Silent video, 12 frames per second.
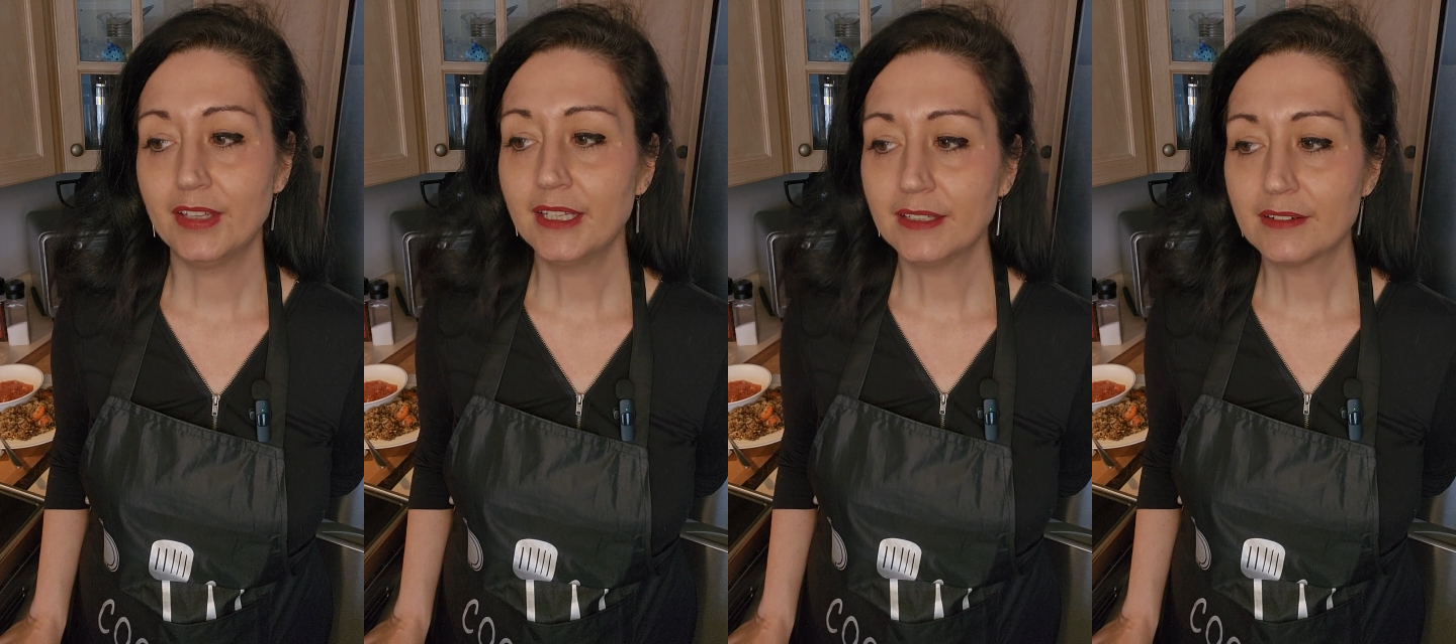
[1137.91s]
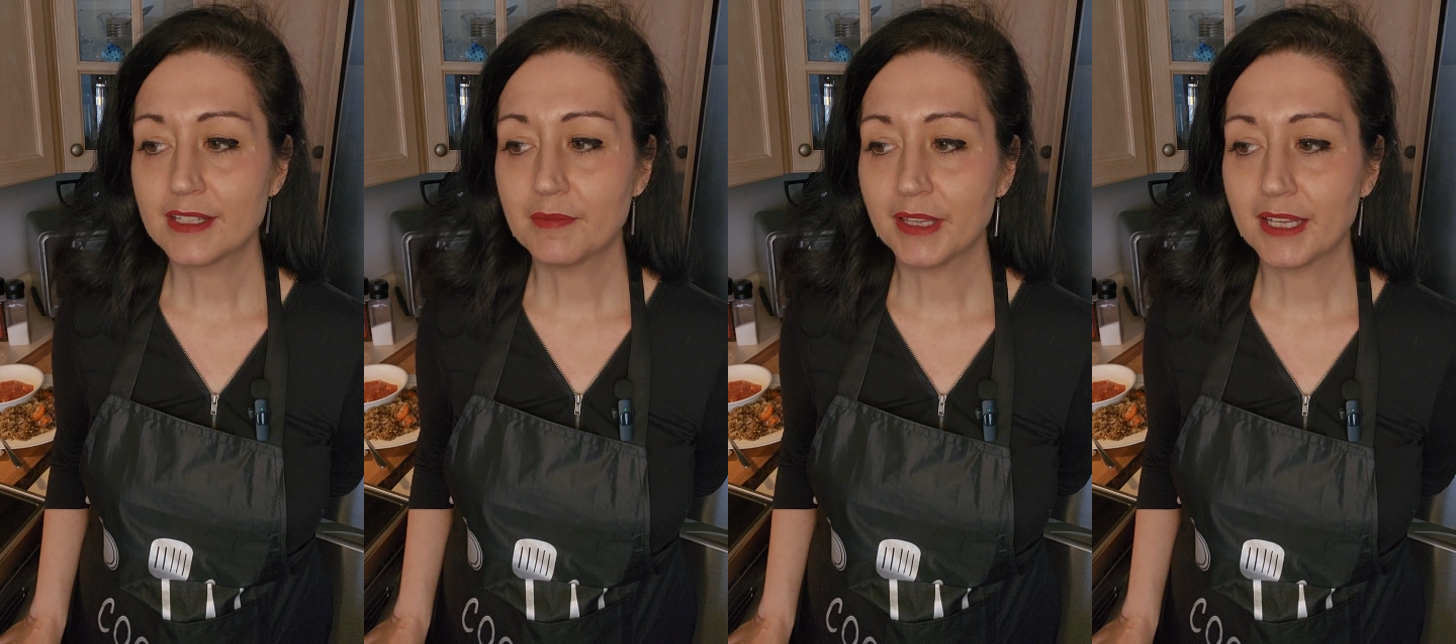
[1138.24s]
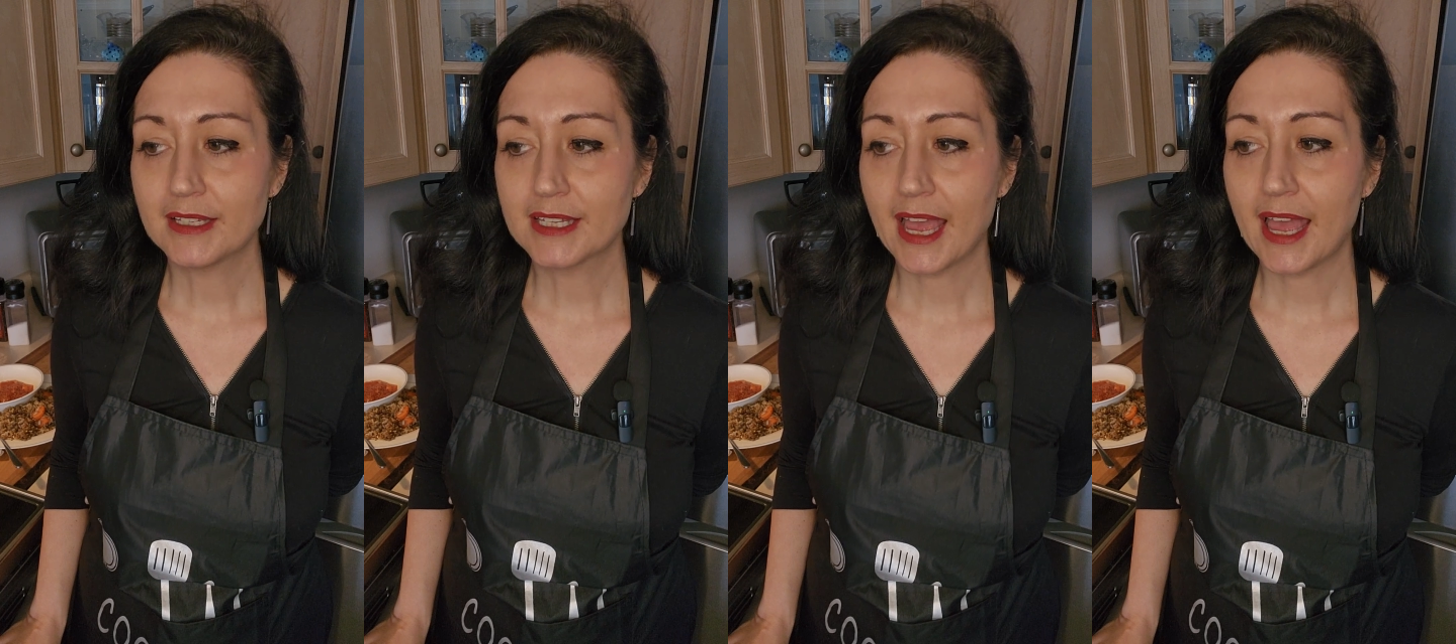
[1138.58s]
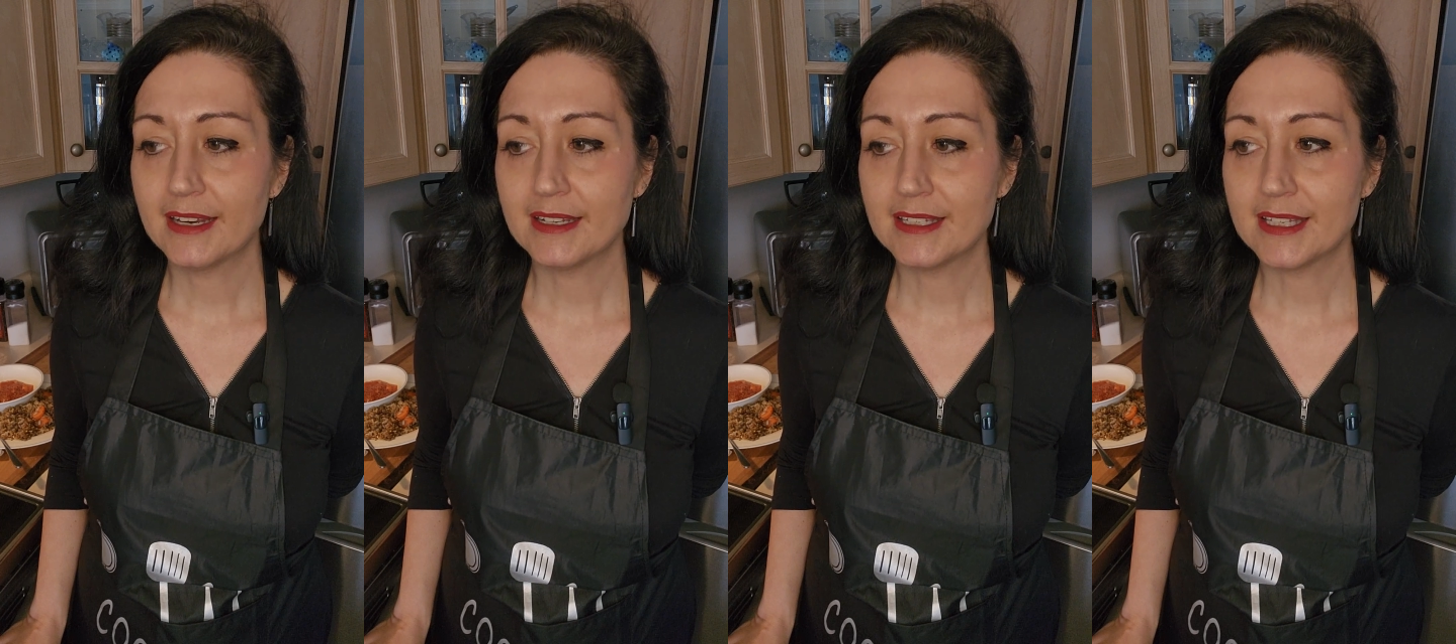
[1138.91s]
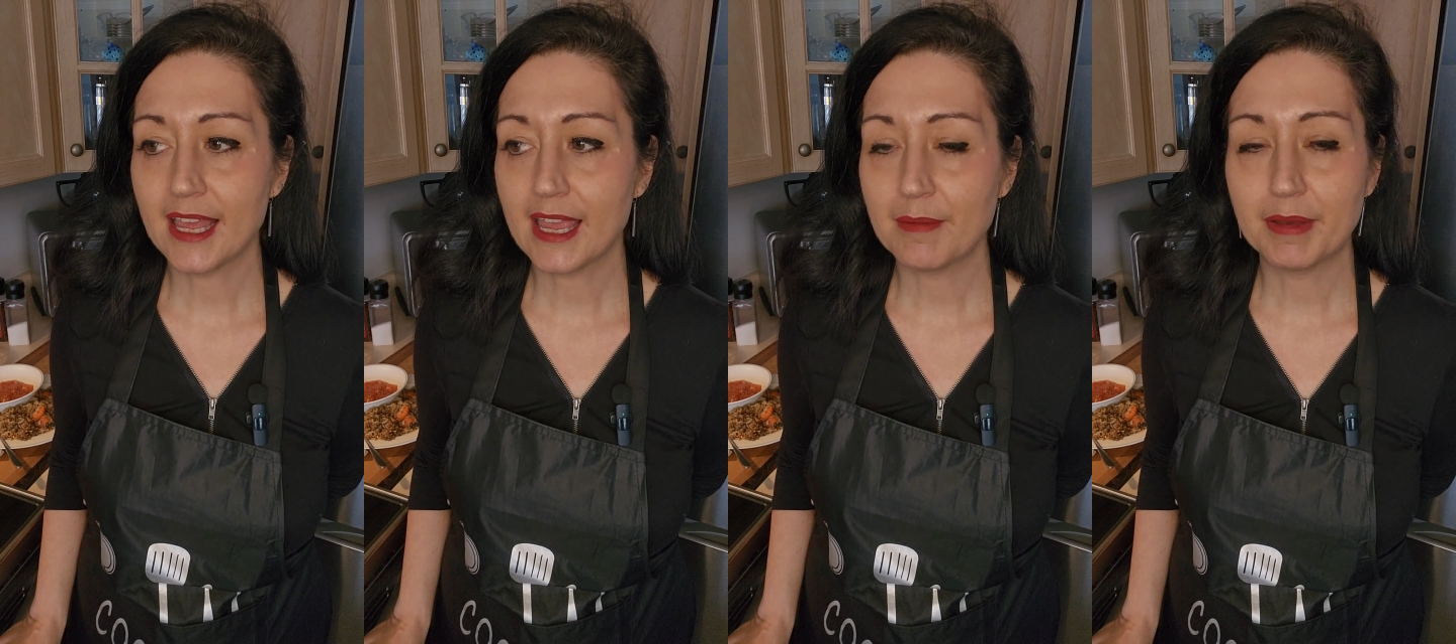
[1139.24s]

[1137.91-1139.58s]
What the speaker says: feel like there's something else I had to say,